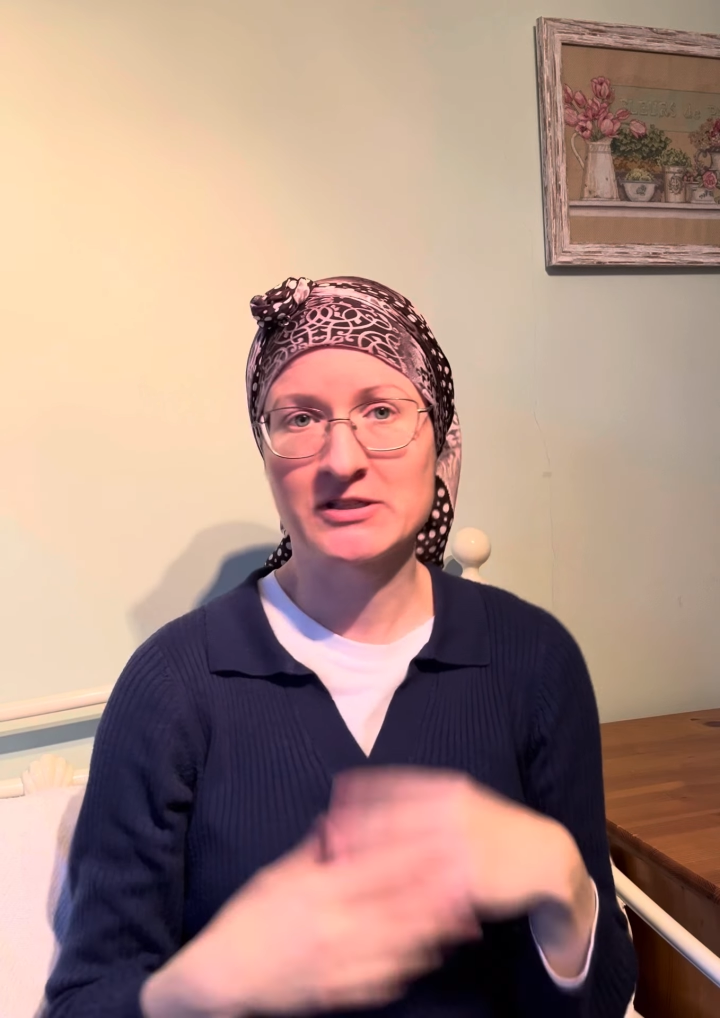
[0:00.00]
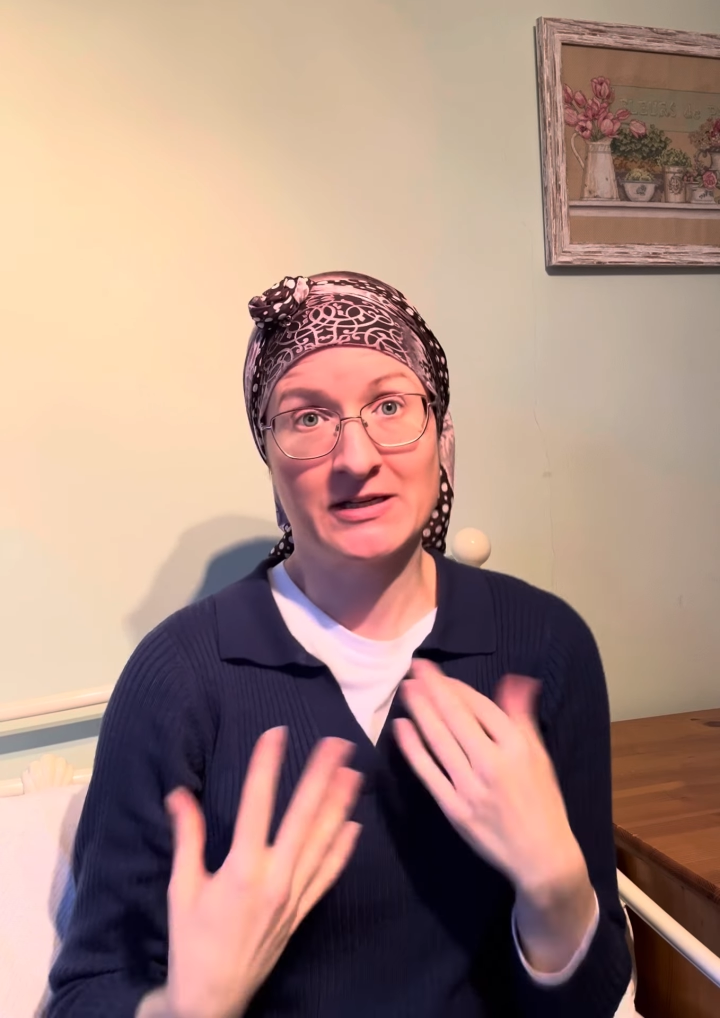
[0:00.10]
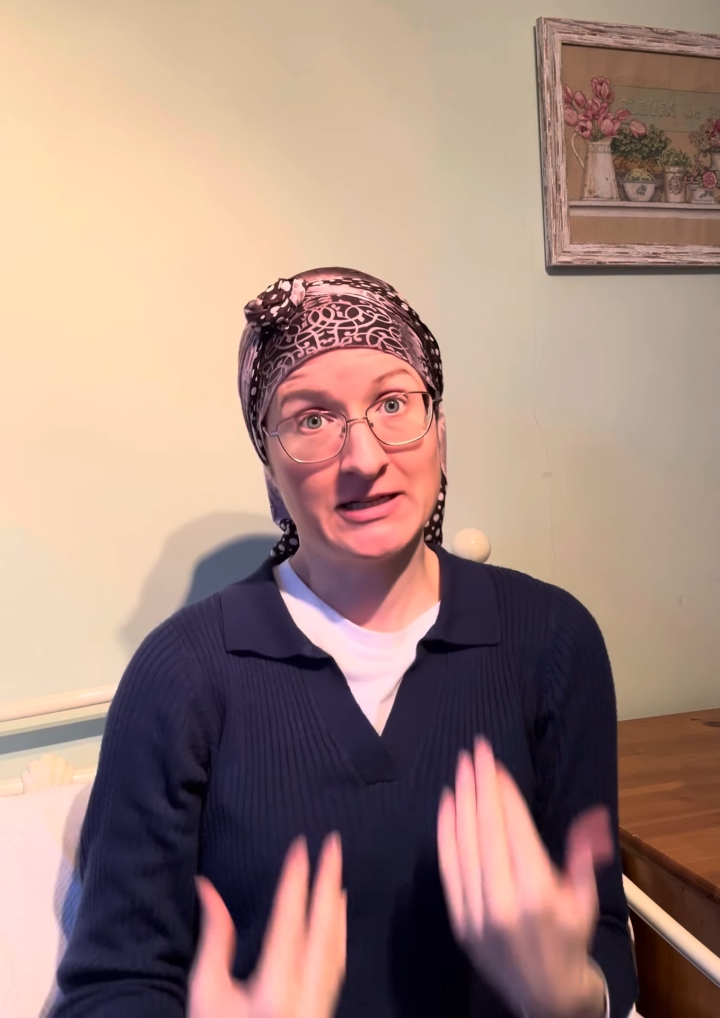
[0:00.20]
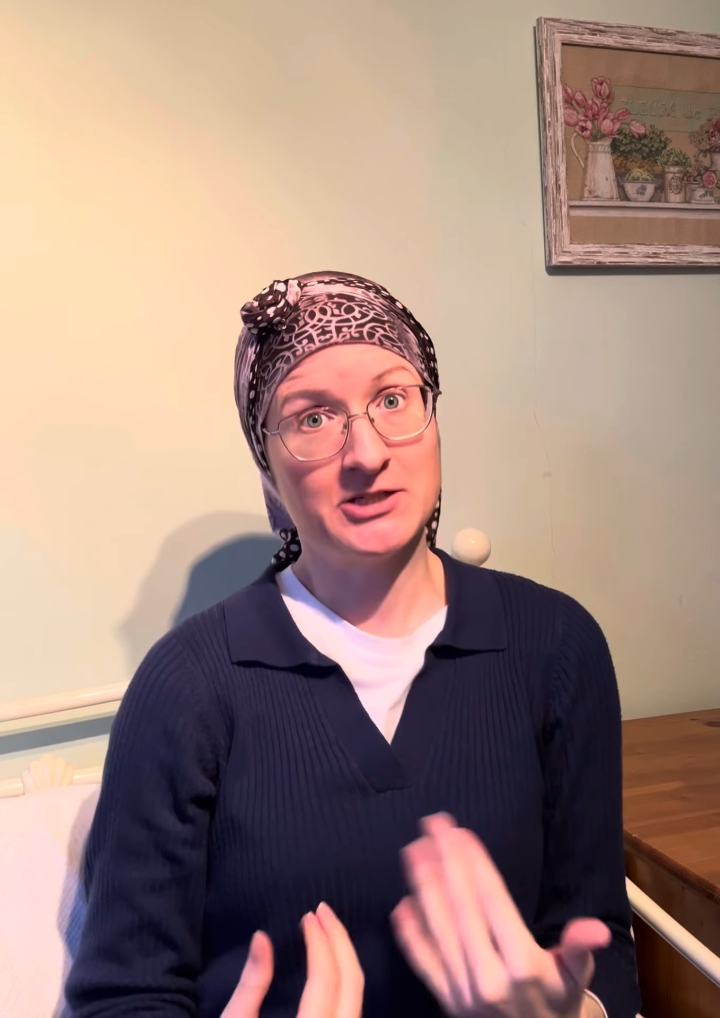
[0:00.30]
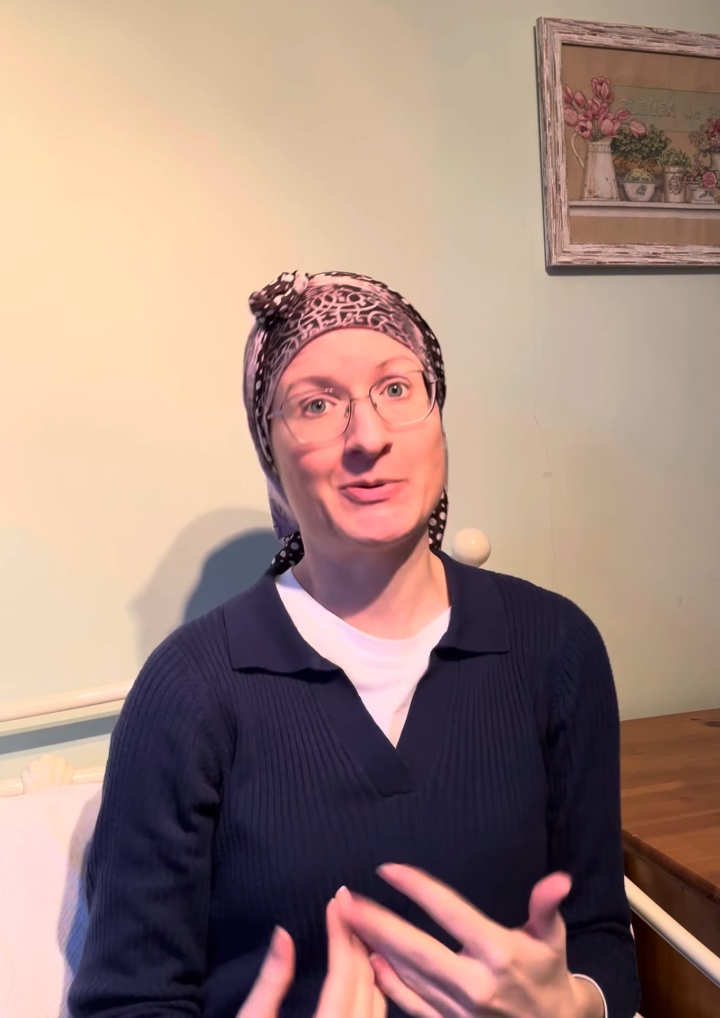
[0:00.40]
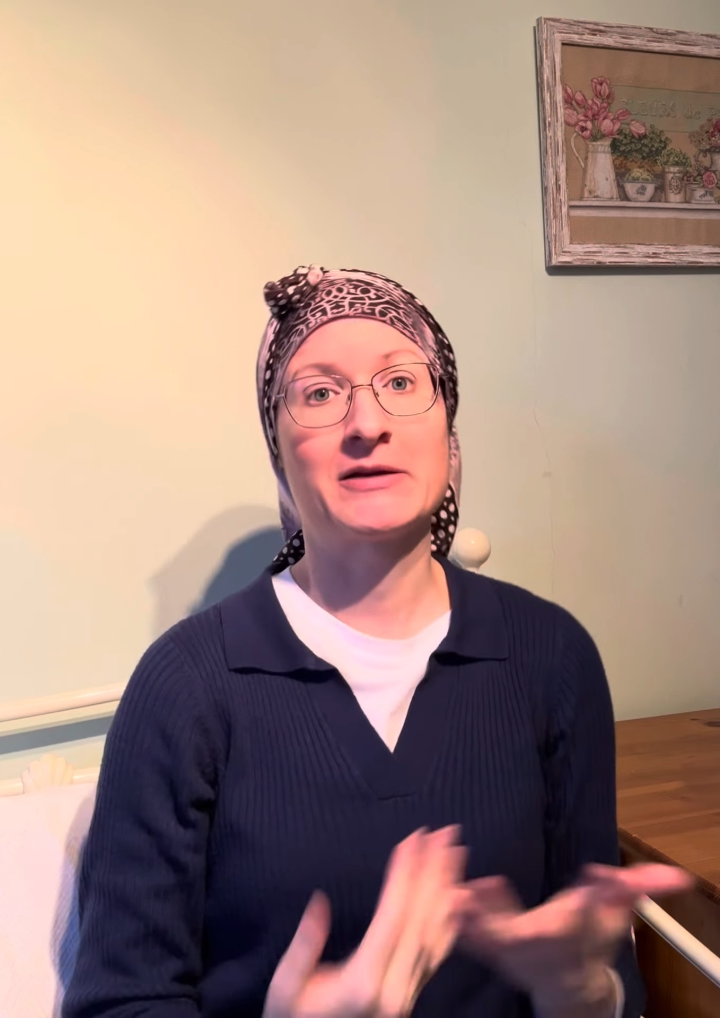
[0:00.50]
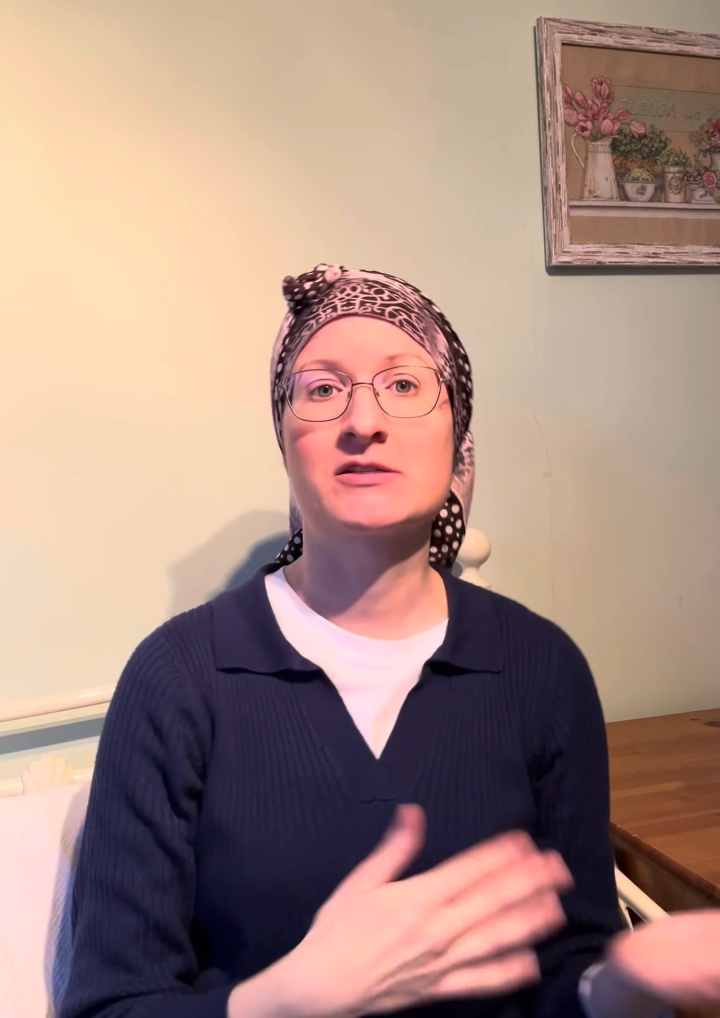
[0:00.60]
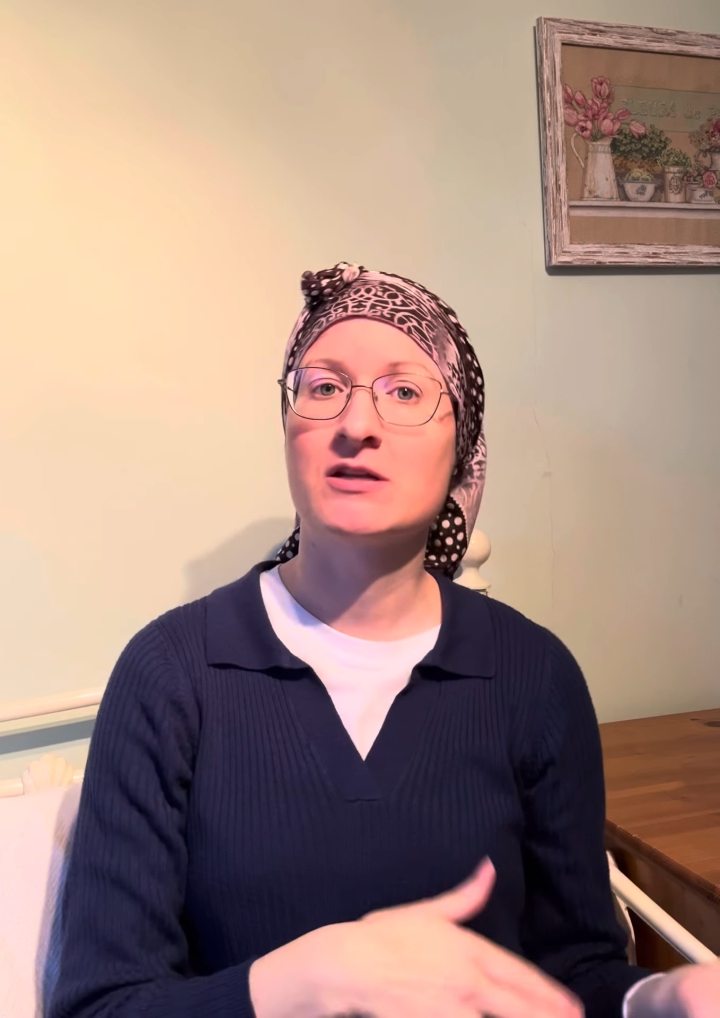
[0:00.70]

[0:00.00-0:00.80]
I need to be able to